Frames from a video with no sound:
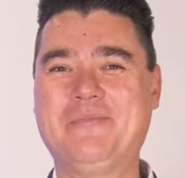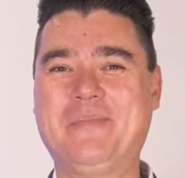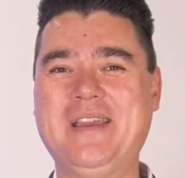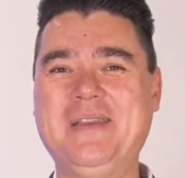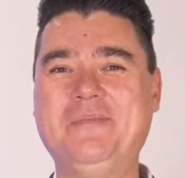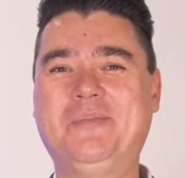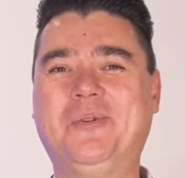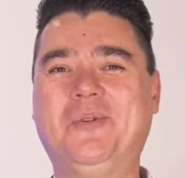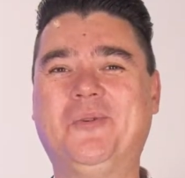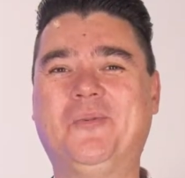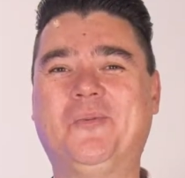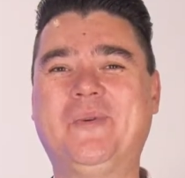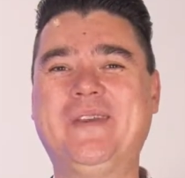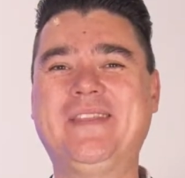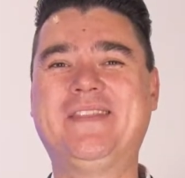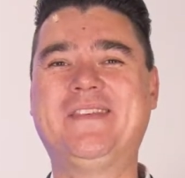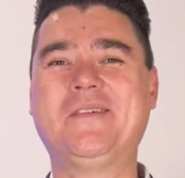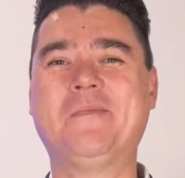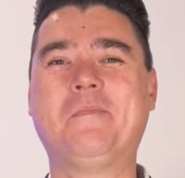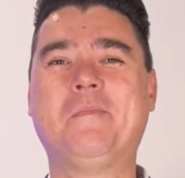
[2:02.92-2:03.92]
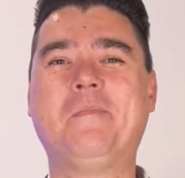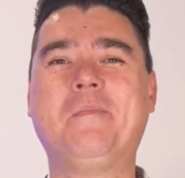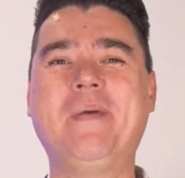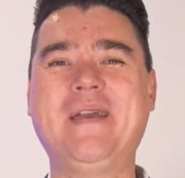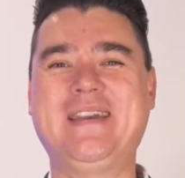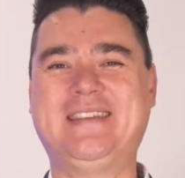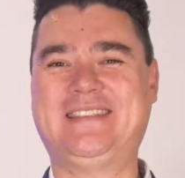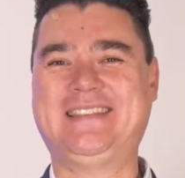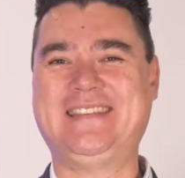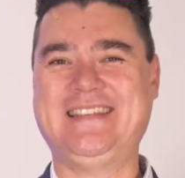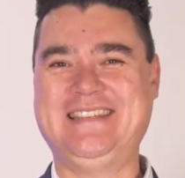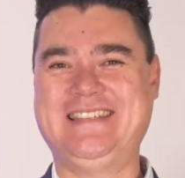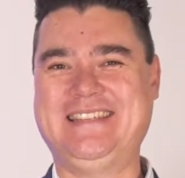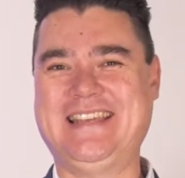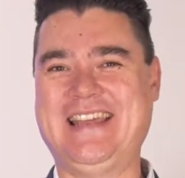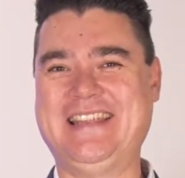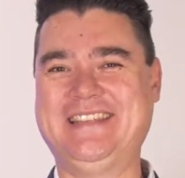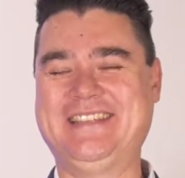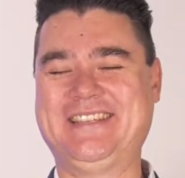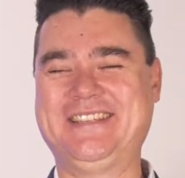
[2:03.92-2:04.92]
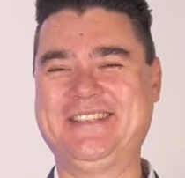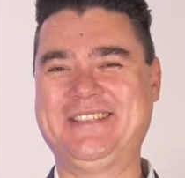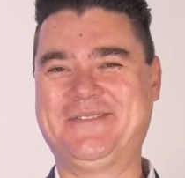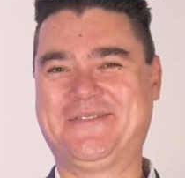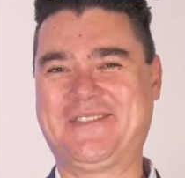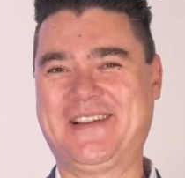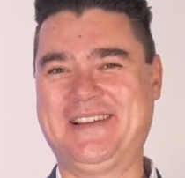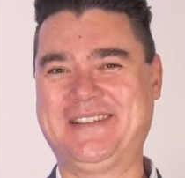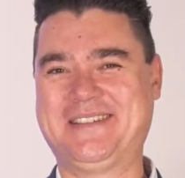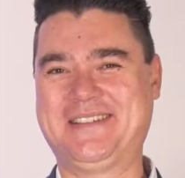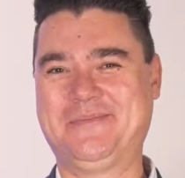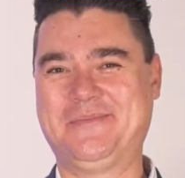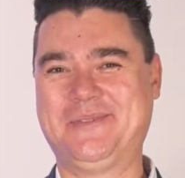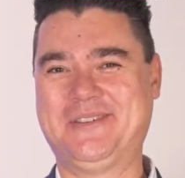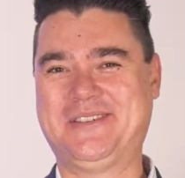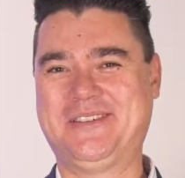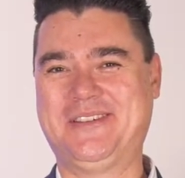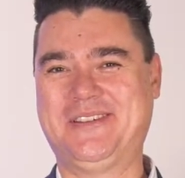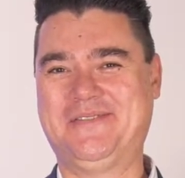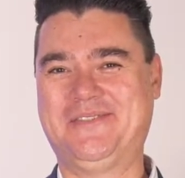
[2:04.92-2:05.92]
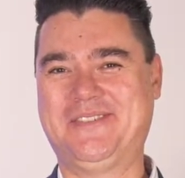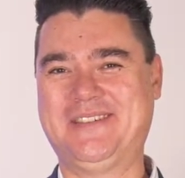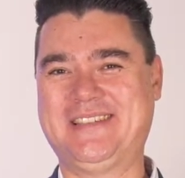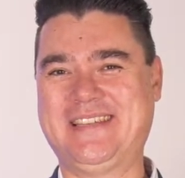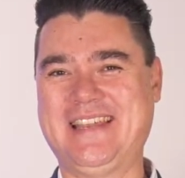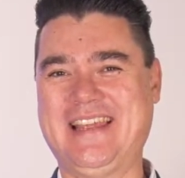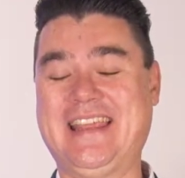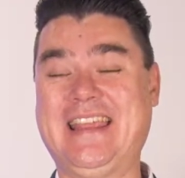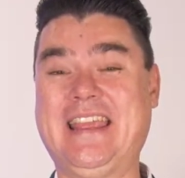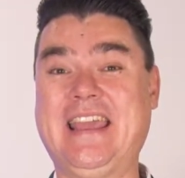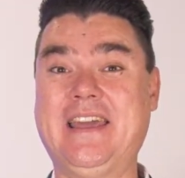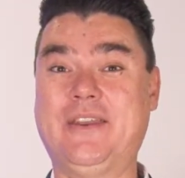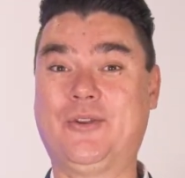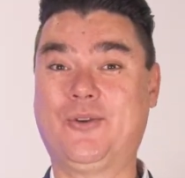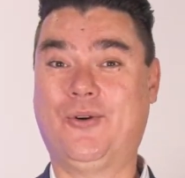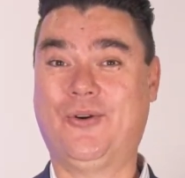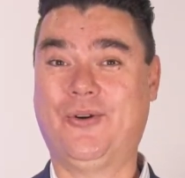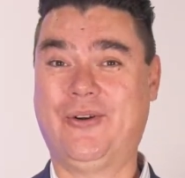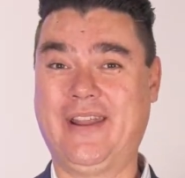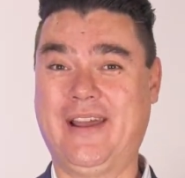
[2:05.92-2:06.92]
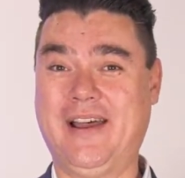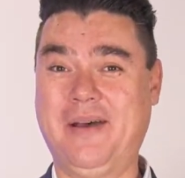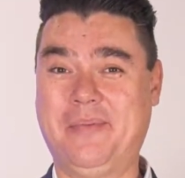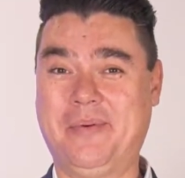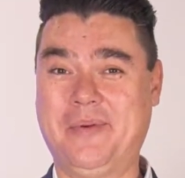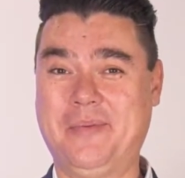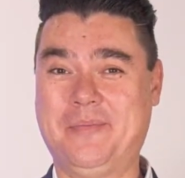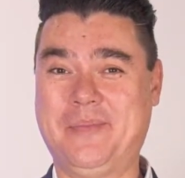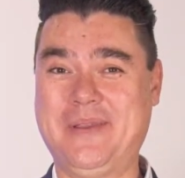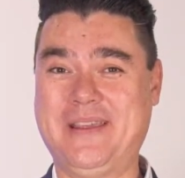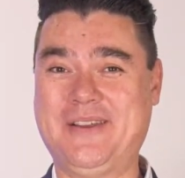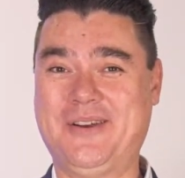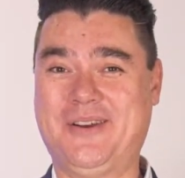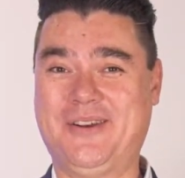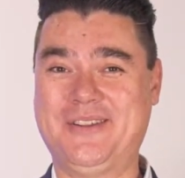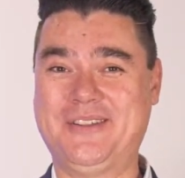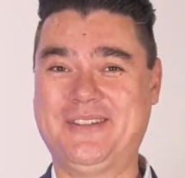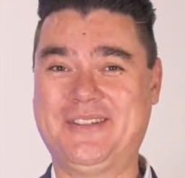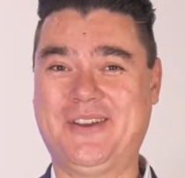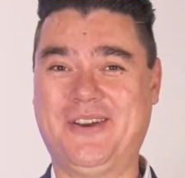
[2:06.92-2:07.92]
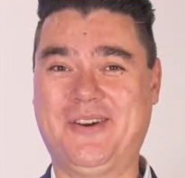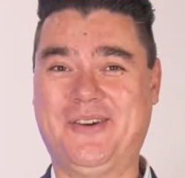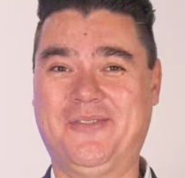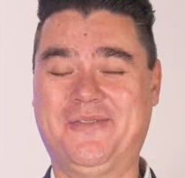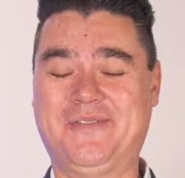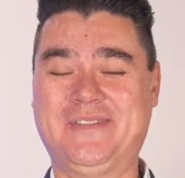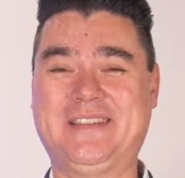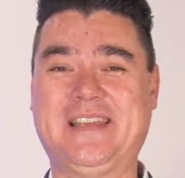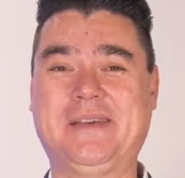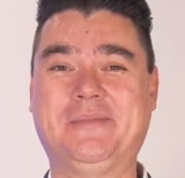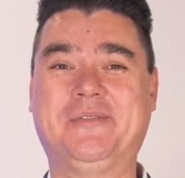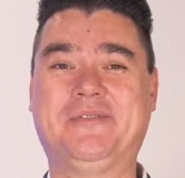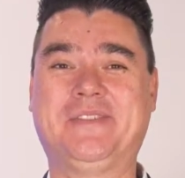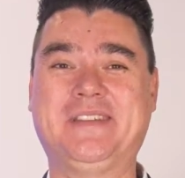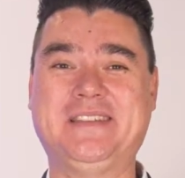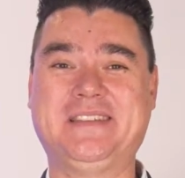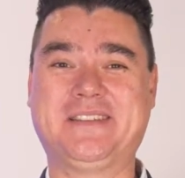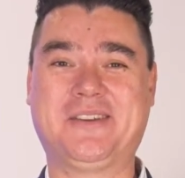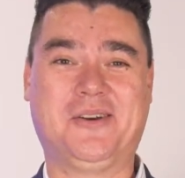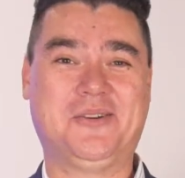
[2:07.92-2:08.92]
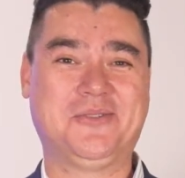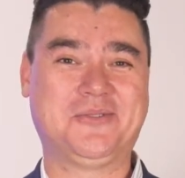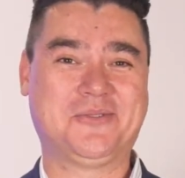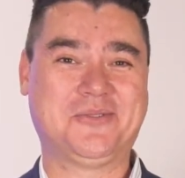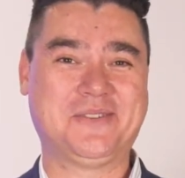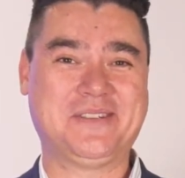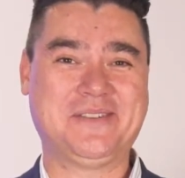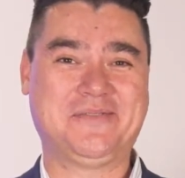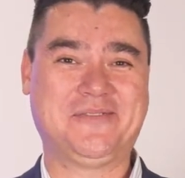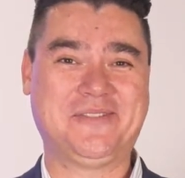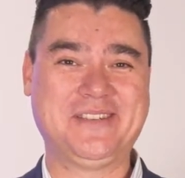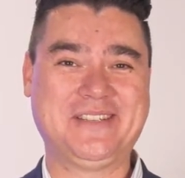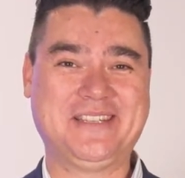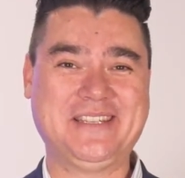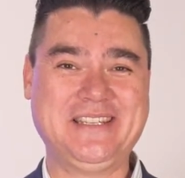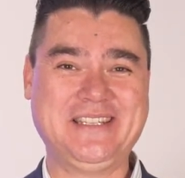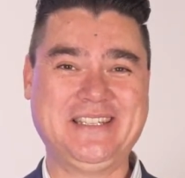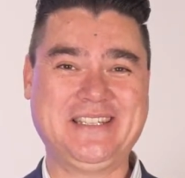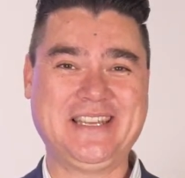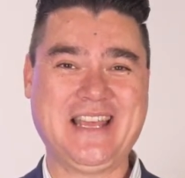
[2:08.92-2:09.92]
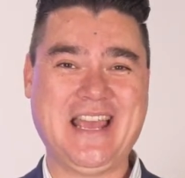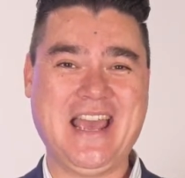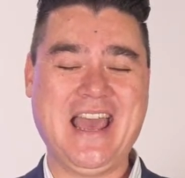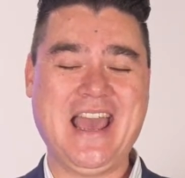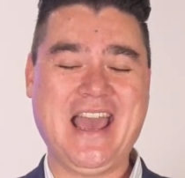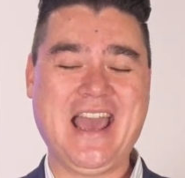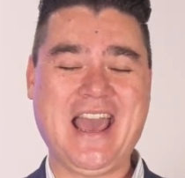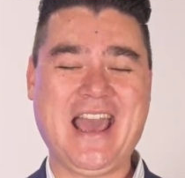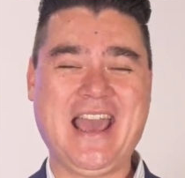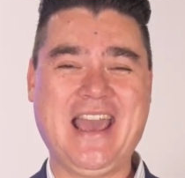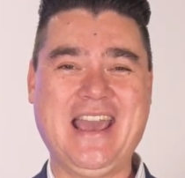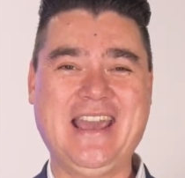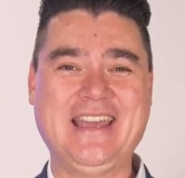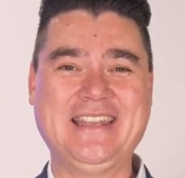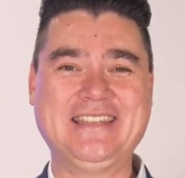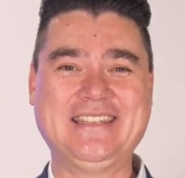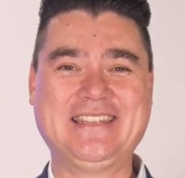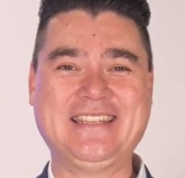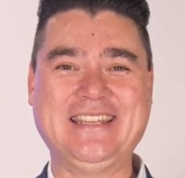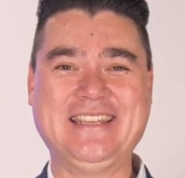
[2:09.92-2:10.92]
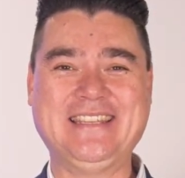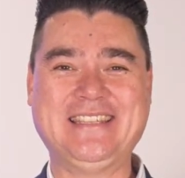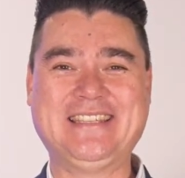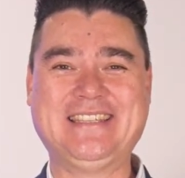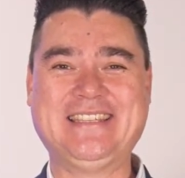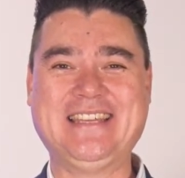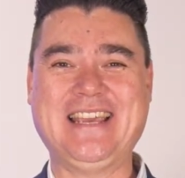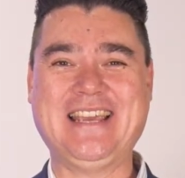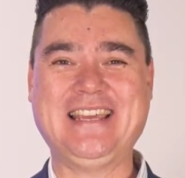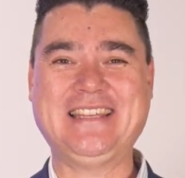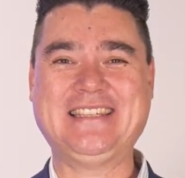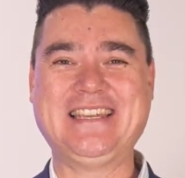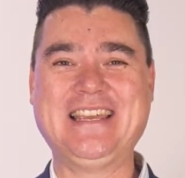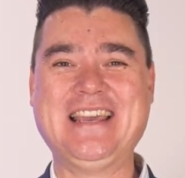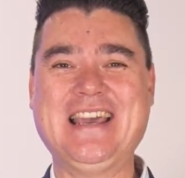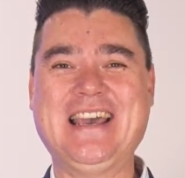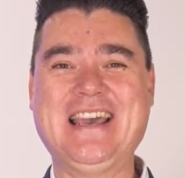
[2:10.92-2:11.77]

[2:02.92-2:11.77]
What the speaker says: people with the best intentions of customer service get caught up because of some of these cultural differences, and instead